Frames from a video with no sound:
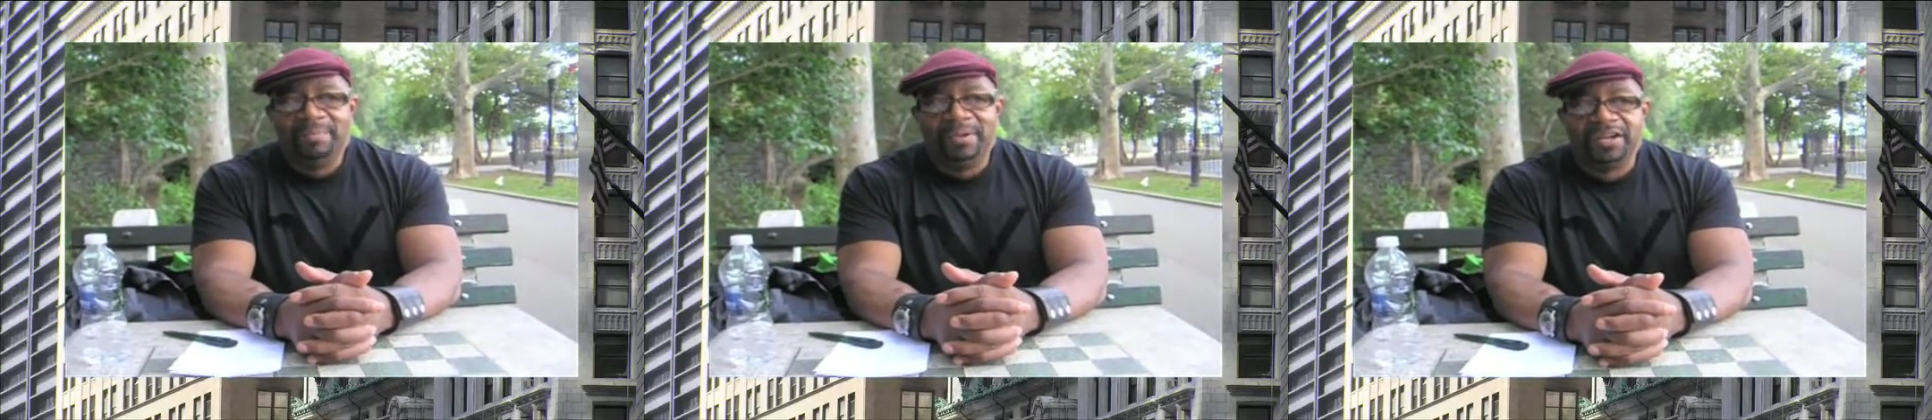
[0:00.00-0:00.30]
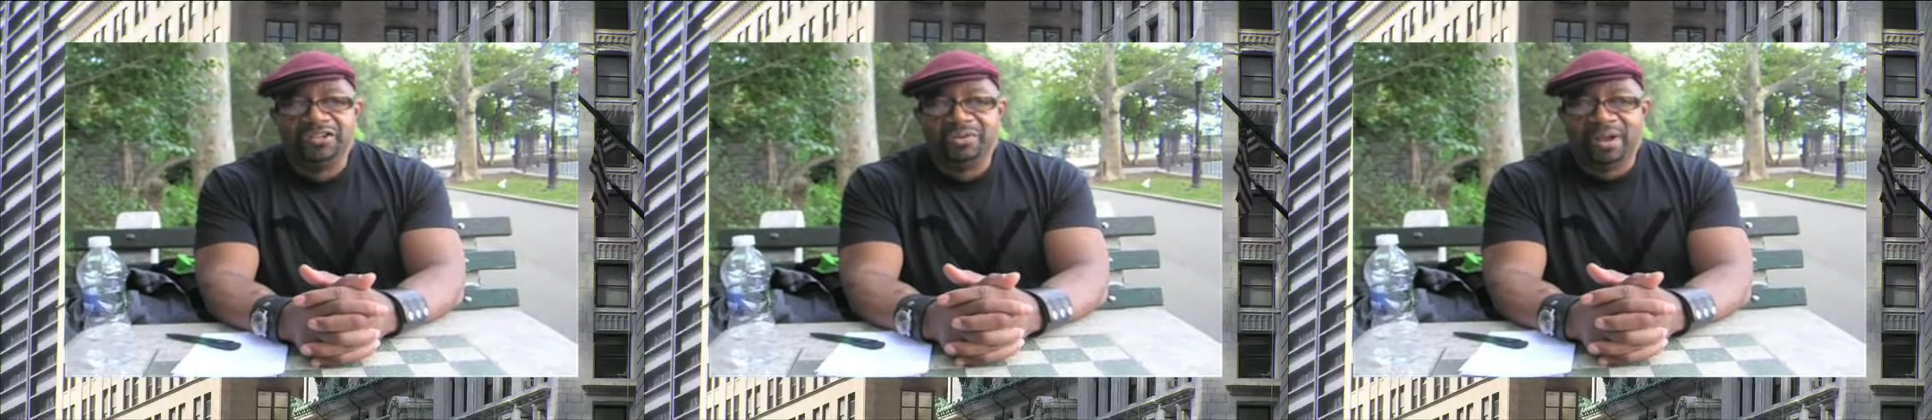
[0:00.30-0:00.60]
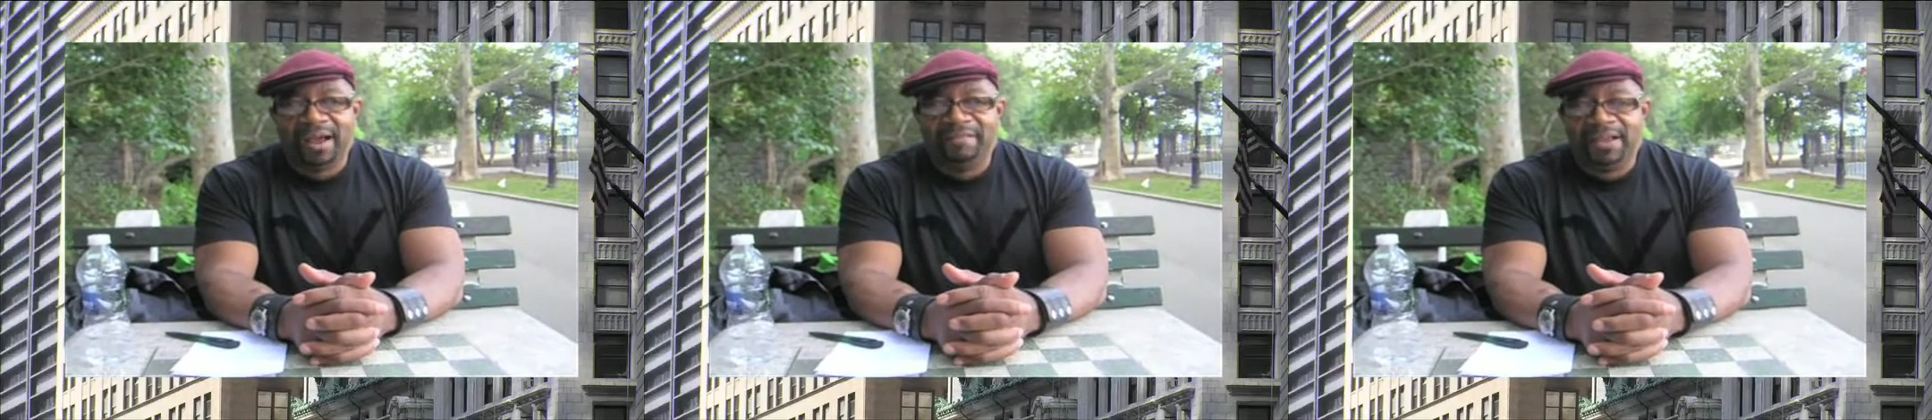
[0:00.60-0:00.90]
because
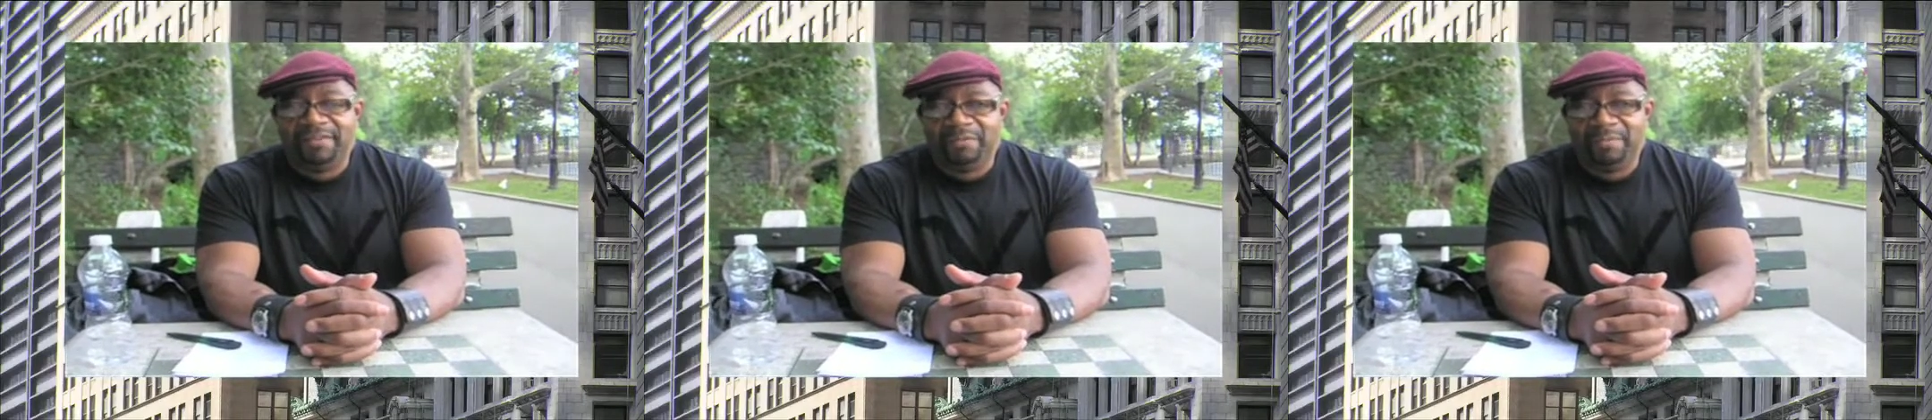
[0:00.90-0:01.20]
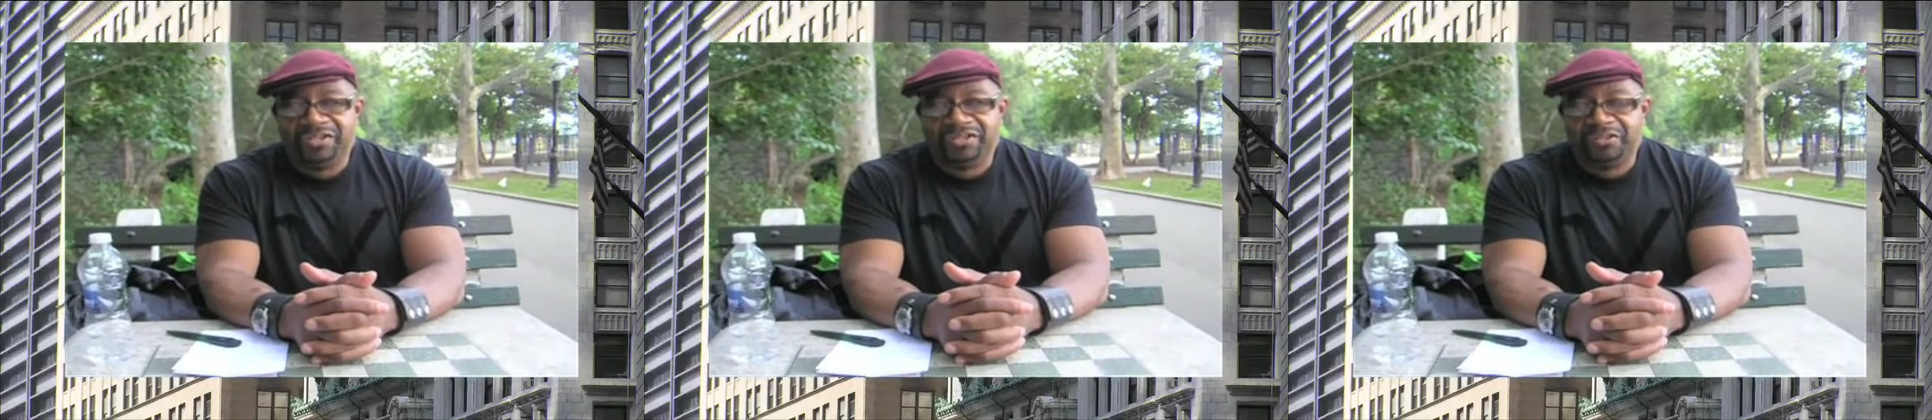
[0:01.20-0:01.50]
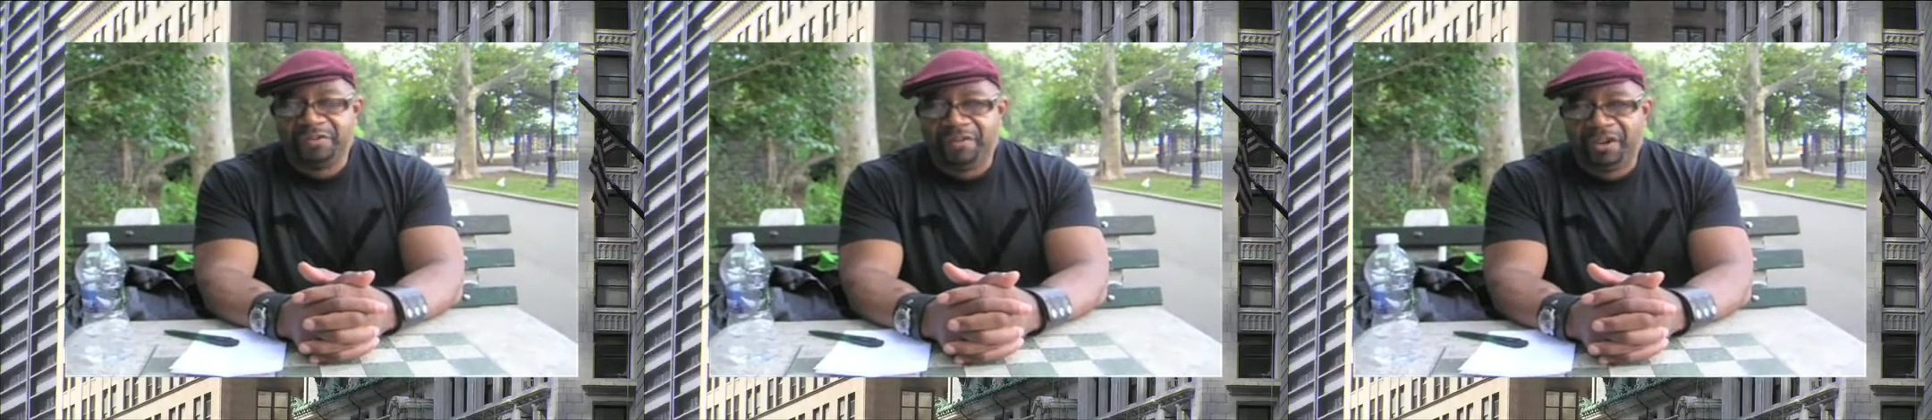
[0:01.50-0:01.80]
you have that information
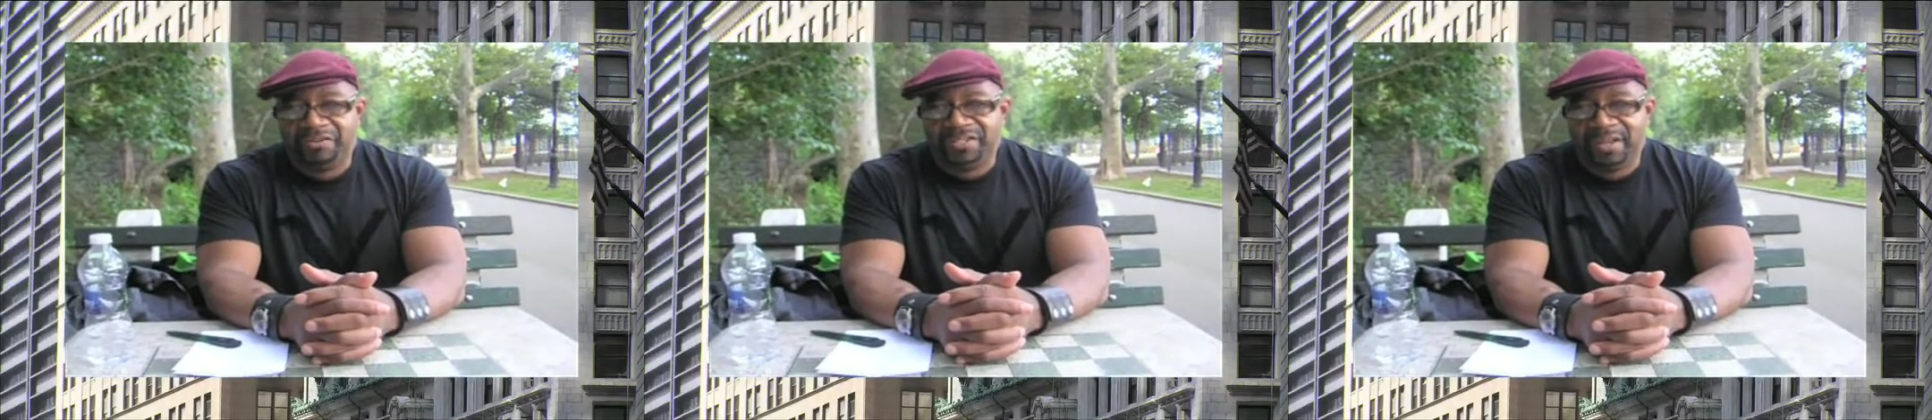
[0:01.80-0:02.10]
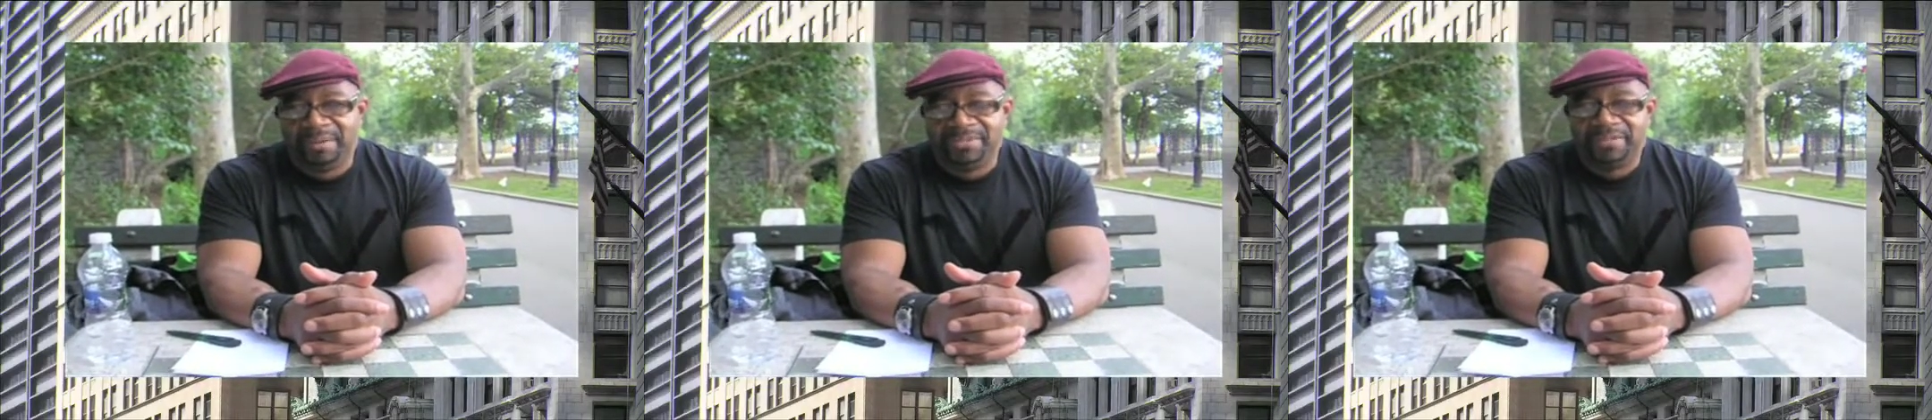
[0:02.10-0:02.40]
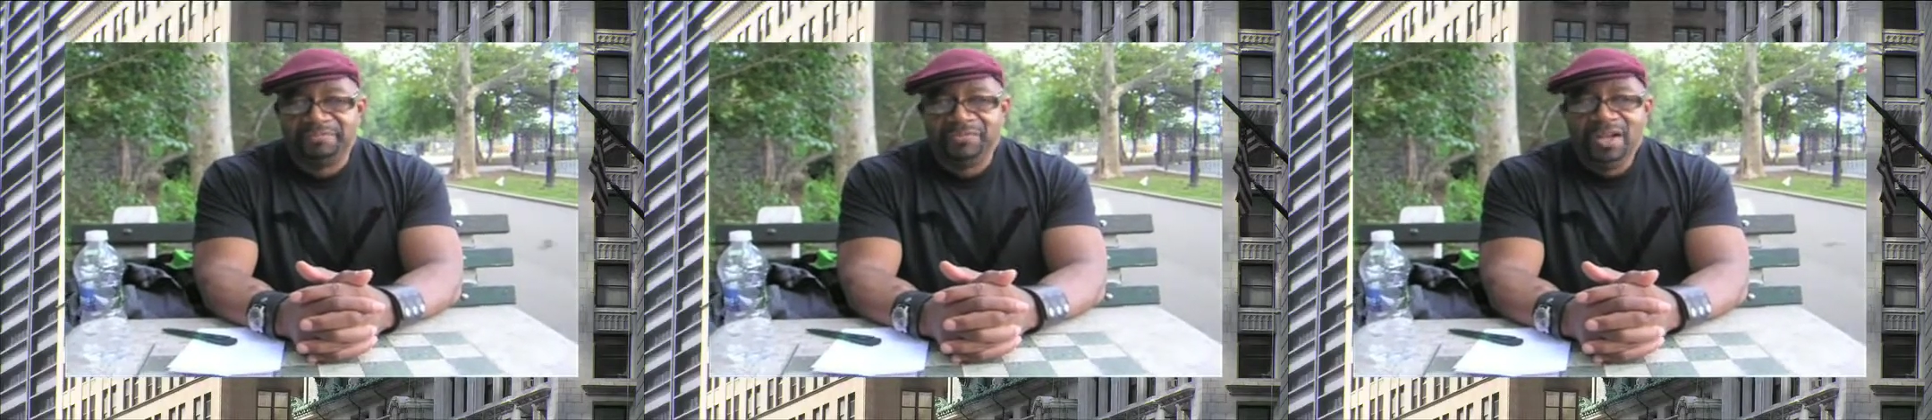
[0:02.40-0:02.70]
at your fingertips.
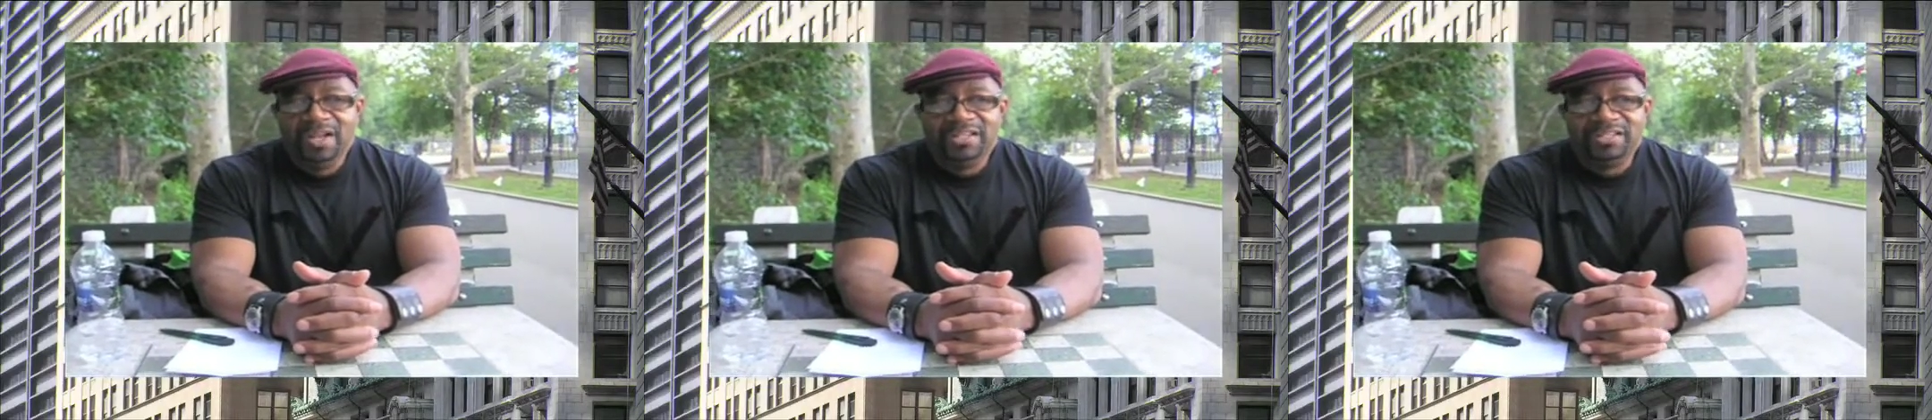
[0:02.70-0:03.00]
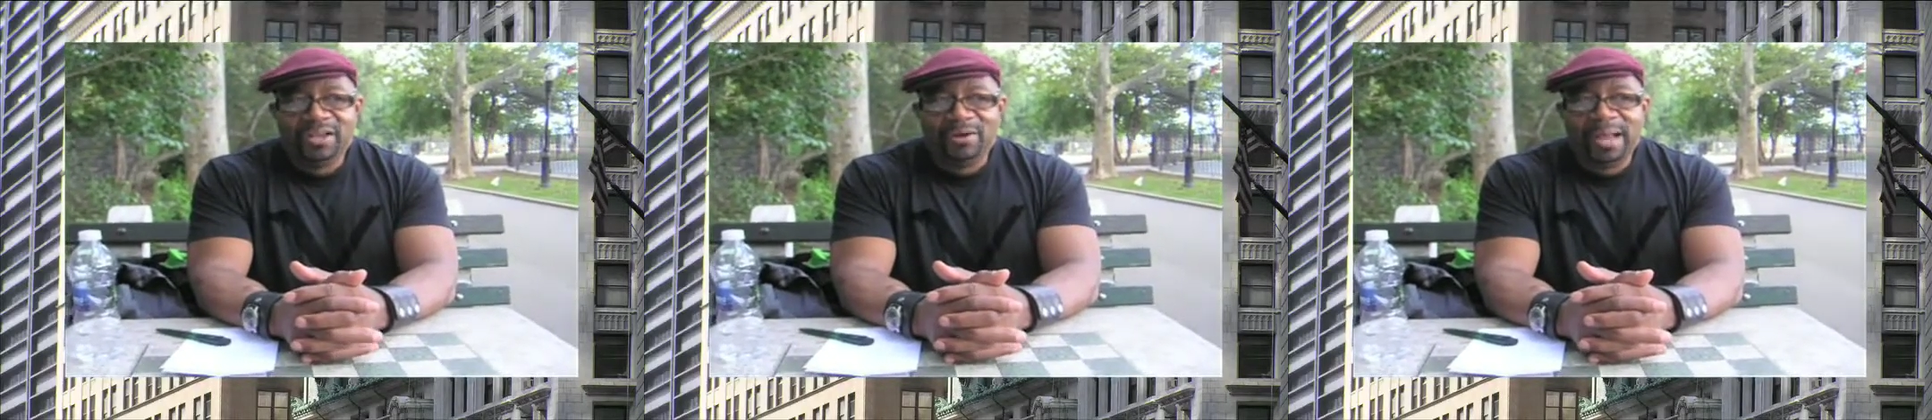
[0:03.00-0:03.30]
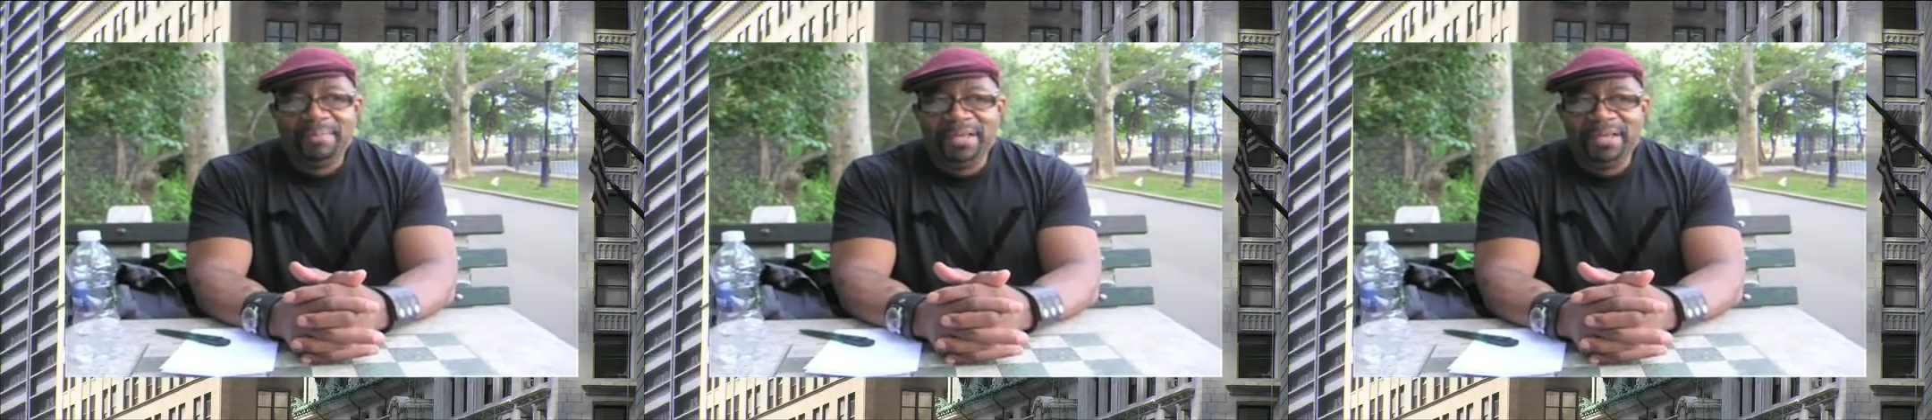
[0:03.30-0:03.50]
So